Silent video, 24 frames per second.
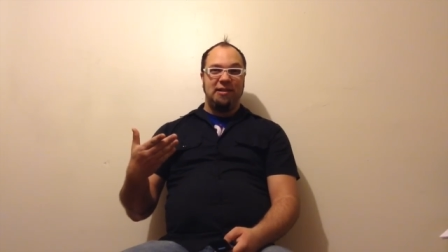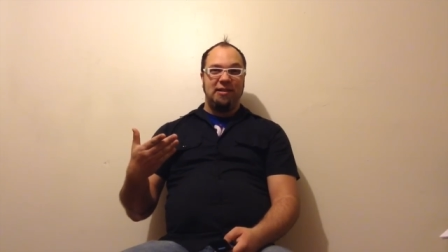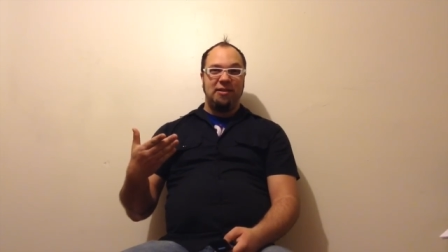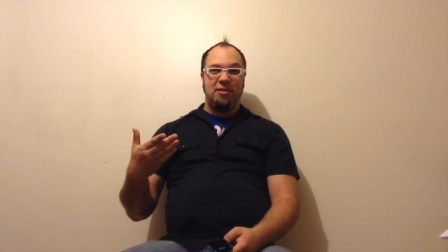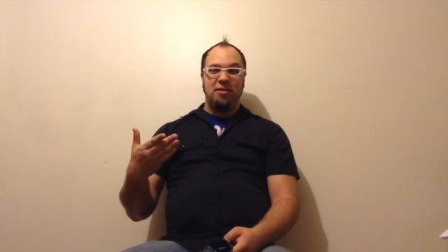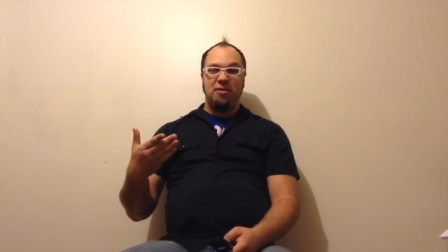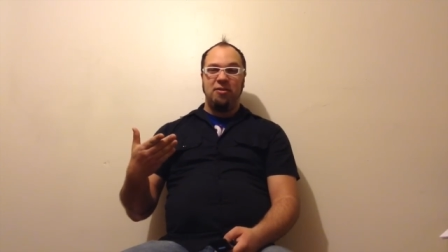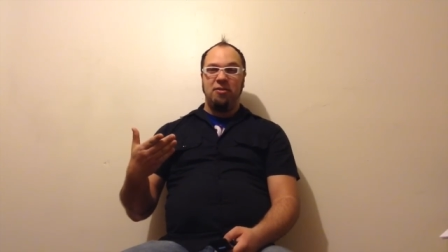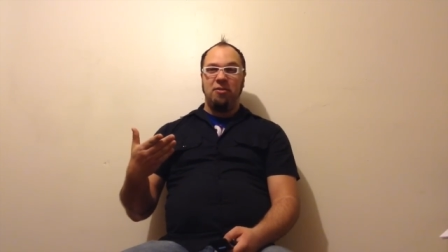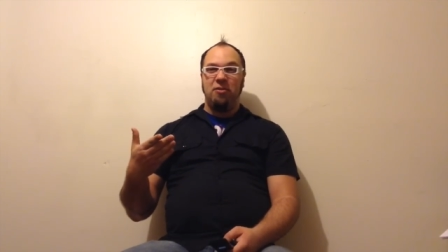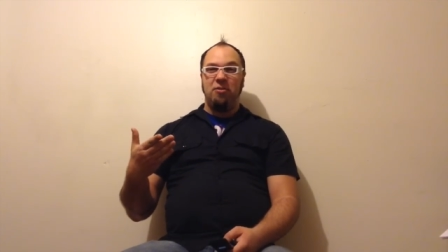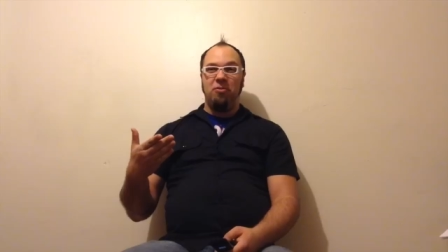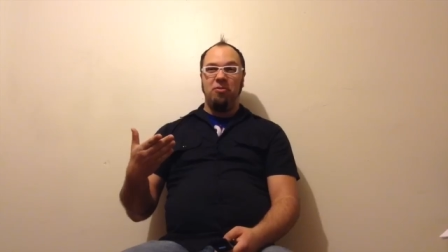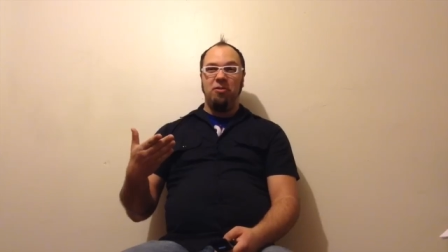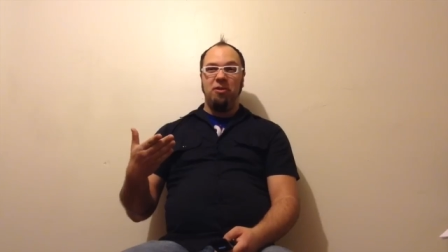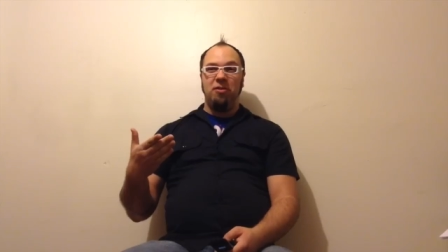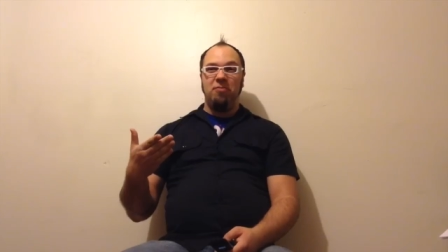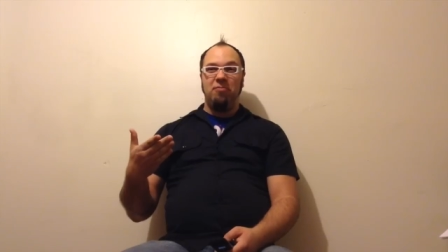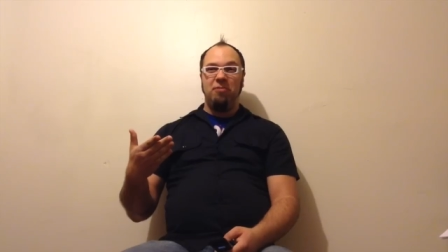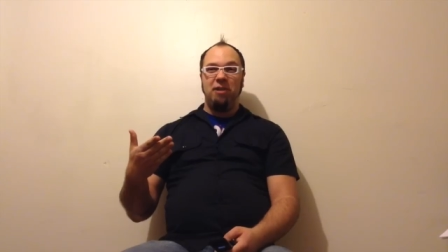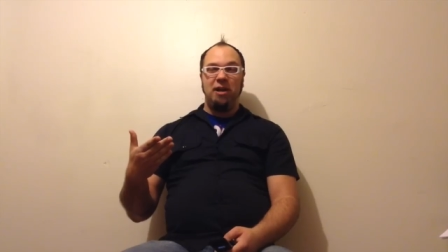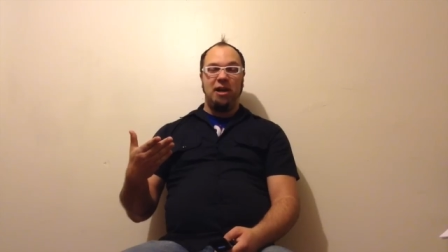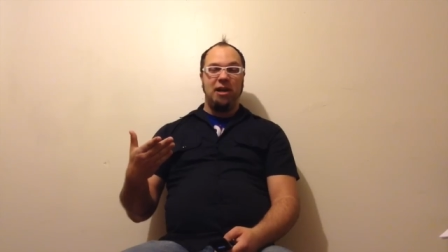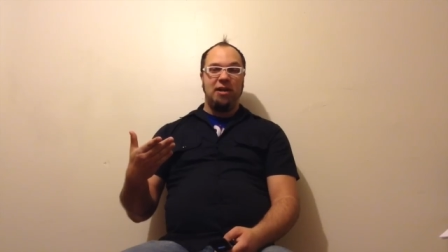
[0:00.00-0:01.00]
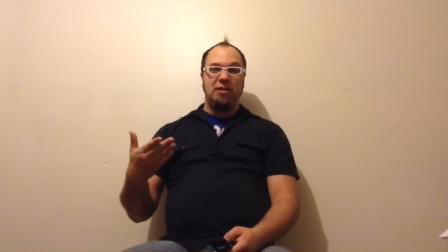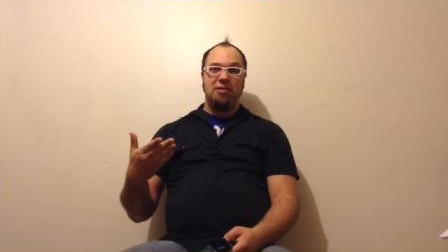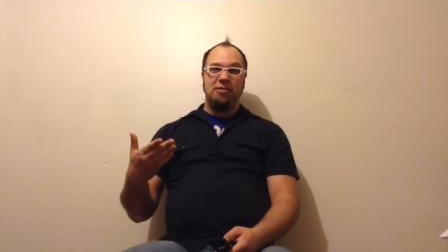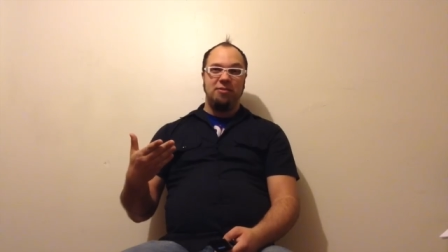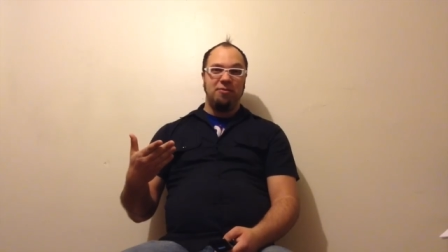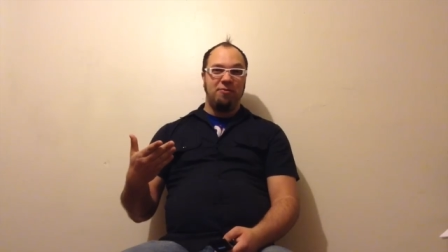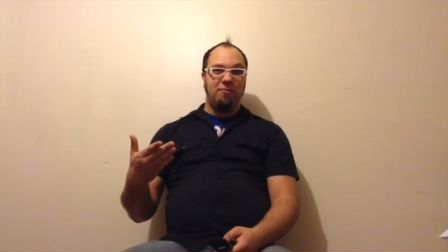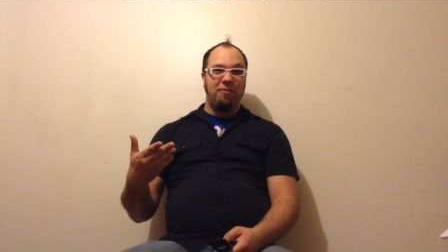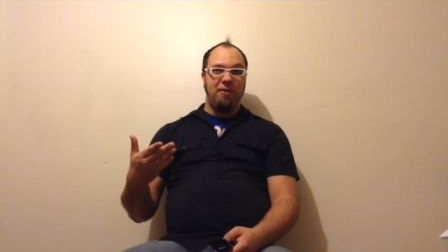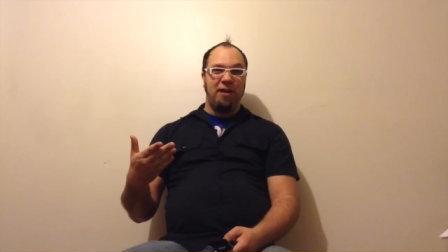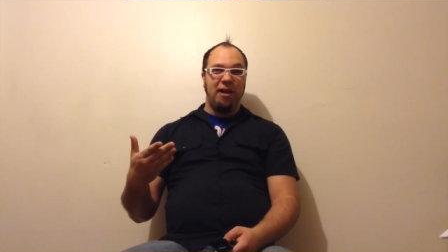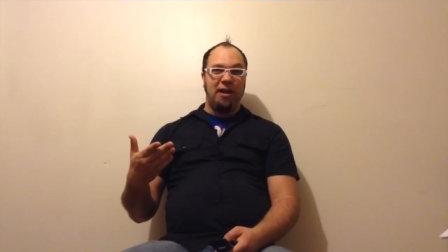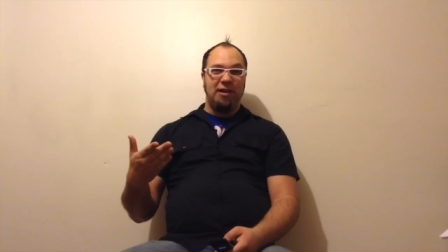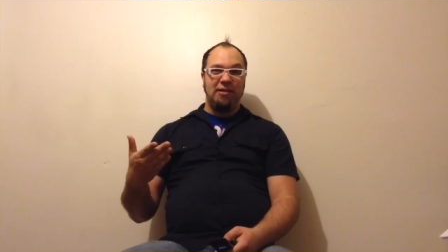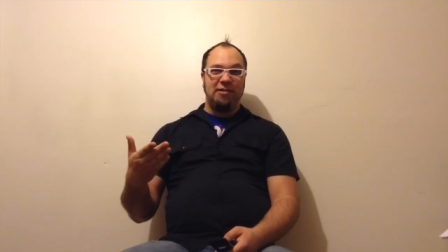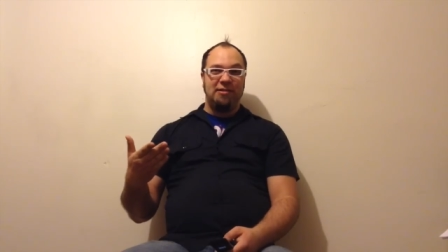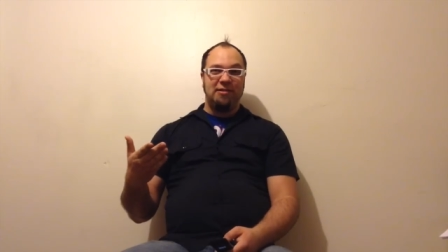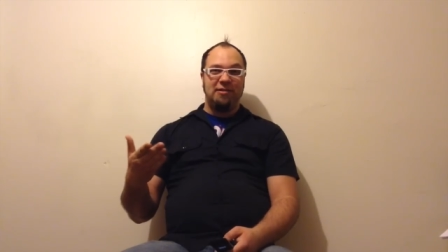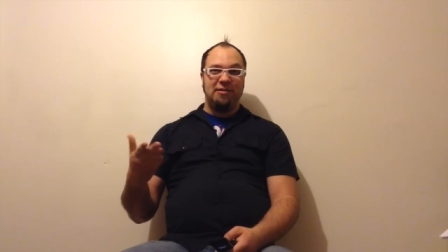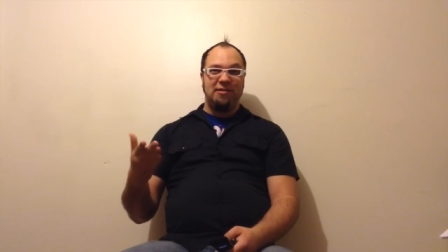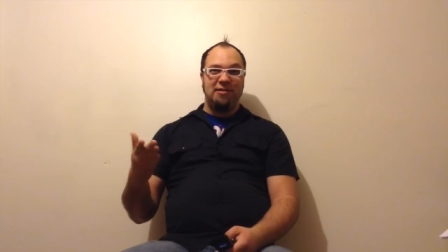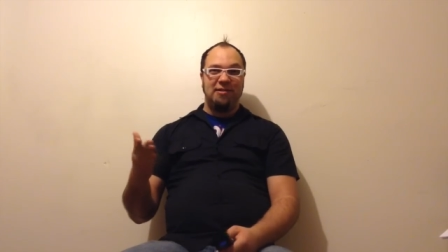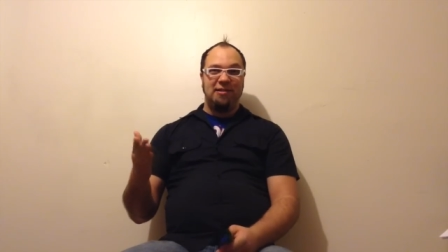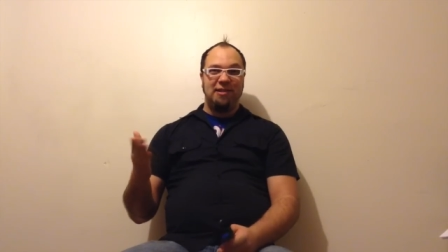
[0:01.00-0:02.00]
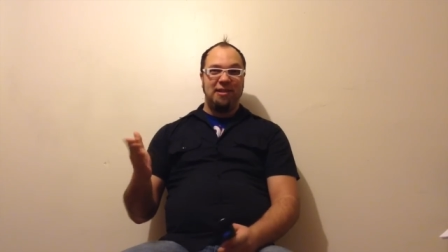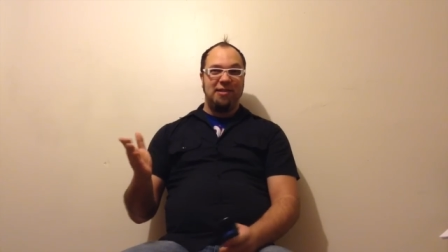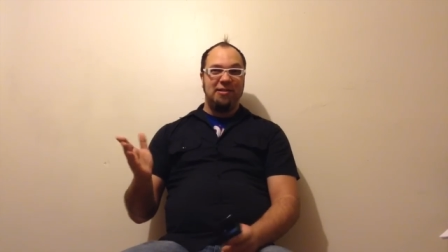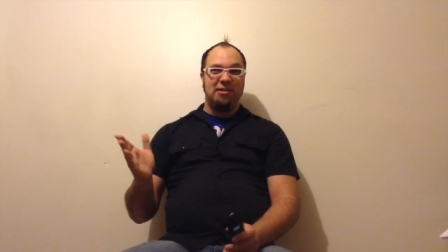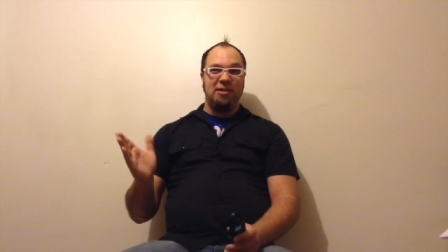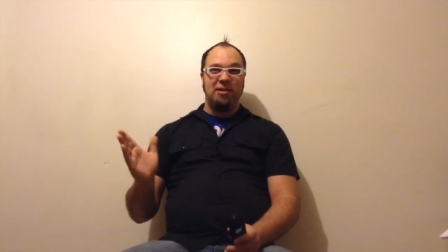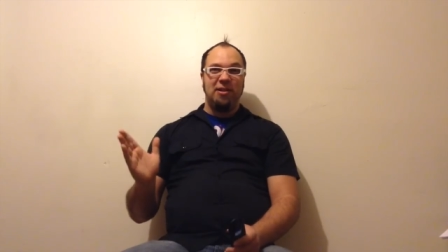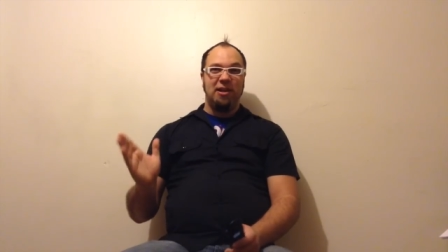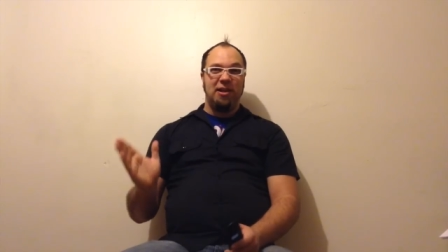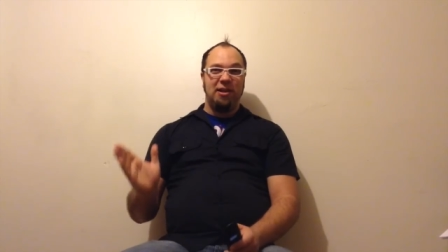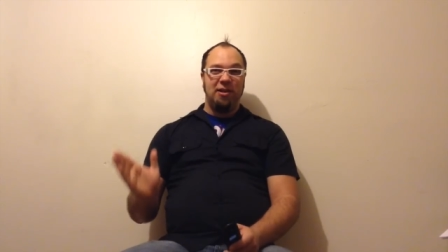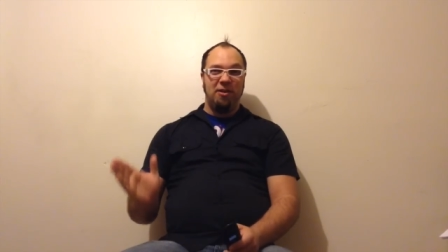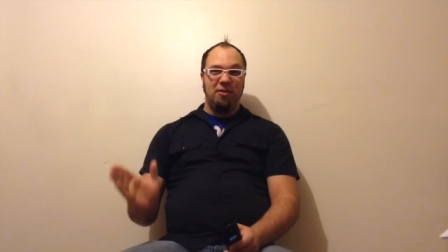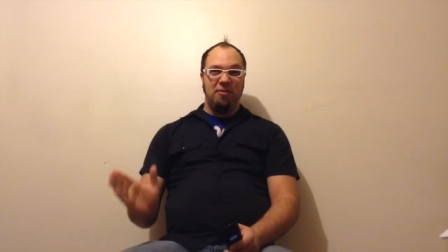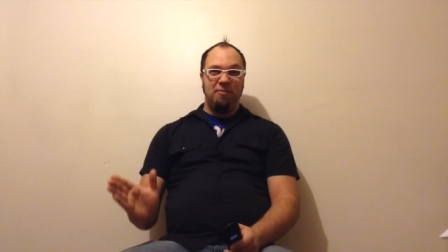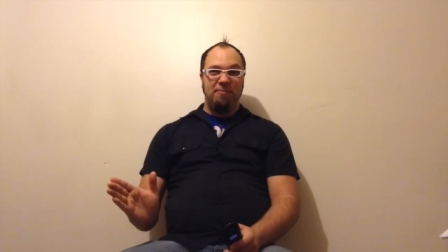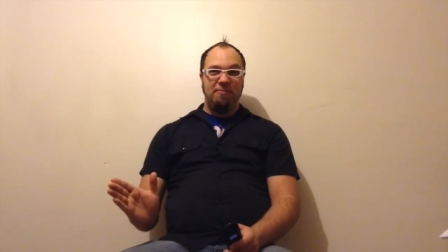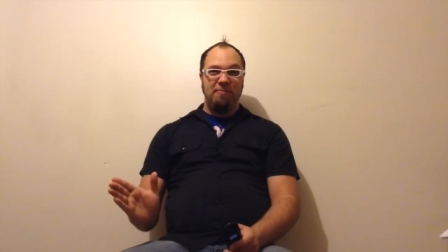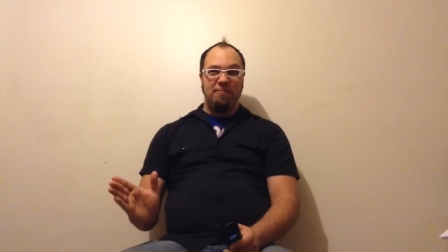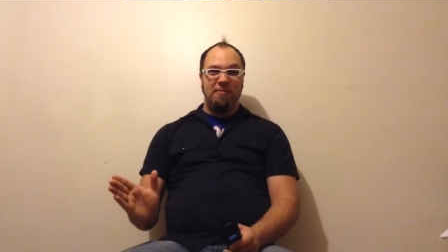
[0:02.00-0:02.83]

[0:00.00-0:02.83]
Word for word: could only react so fast. That's all I know.